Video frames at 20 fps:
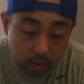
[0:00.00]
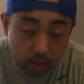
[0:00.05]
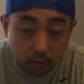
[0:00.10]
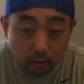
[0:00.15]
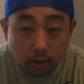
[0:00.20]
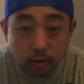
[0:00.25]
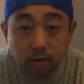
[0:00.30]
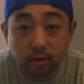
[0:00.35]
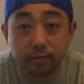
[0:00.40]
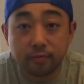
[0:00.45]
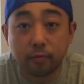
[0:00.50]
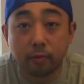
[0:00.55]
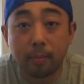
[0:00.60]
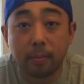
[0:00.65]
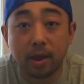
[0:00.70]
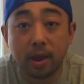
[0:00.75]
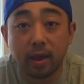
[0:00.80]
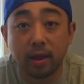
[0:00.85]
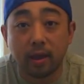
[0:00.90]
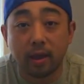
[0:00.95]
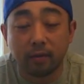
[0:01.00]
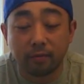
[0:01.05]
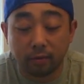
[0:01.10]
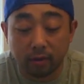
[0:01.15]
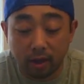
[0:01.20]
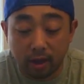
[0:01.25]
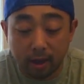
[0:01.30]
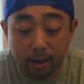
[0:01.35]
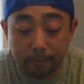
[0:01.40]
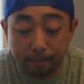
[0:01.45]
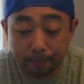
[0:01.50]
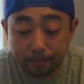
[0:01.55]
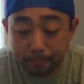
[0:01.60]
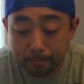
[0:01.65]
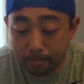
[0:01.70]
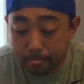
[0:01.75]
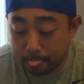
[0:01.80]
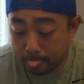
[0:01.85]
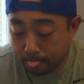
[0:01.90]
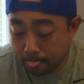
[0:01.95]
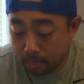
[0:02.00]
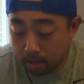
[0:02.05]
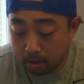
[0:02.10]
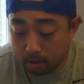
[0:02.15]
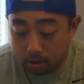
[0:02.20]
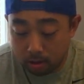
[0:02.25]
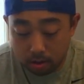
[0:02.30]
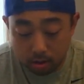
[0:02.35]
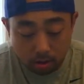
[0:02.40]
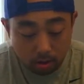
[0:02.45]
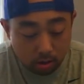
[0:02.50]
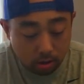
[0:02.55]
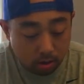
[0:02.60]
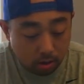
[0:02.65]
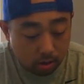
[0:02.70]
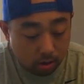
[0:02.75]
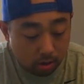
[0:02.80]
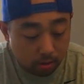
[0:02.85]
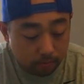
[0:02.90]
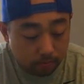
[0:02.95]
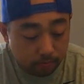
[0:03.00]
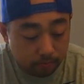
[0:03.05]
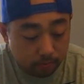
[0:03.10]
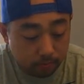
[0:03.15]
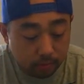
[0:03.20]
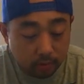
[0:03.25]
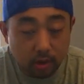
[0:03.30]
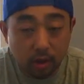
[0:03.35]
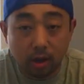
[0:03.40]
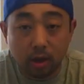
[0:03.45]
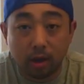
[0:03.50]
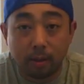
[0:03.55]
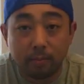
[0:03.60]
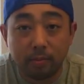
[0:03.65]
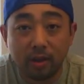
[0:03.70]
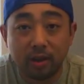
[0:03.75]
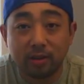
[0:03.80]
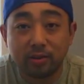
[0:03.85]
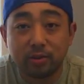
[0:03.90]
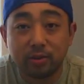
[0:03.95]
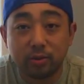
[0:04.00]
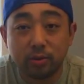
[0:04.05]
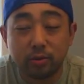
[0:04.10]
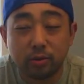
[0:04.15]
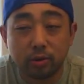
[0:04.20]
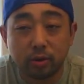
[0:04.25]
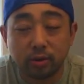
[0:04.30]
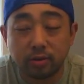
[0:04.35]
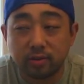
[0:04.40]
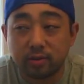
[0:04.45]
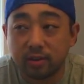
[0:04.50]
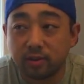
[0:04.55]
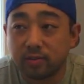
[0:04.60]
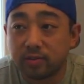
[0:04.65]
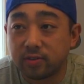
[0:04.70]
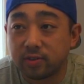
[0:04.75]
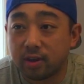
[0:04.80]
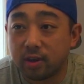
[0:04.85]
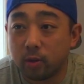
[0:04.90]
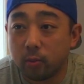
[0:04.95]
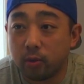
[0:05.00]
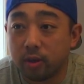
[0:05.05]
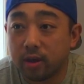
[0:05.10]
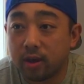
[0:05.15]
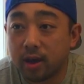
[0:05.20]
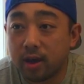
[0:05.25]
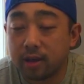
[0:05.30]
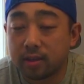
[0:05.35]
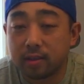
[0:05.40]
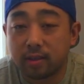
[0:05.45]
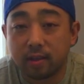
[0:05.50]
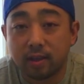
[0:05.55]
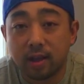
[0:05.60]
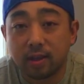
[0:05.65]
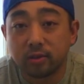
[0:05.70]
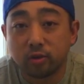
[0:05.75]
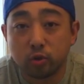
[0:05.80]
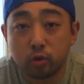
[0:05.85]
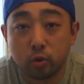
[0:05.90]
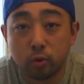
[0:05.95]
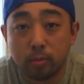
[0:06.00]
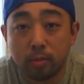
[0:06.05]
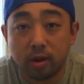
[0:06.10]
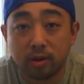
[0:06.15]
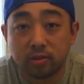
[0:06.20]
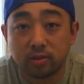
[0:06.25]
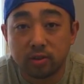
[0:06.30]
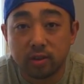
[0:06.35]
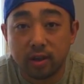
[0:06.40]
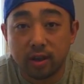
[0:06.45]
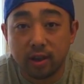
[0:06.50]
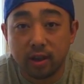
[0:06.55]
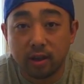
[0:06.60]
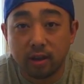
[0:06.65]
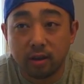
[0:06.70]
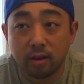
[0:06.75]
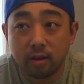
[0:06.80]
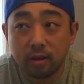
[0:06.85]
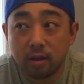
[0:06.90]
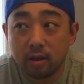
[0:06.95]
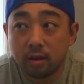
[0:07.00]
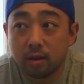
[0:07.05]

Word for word: Or is this for May? I forget. Um, yeah, I'm not too sure since uh, we got the last two months late.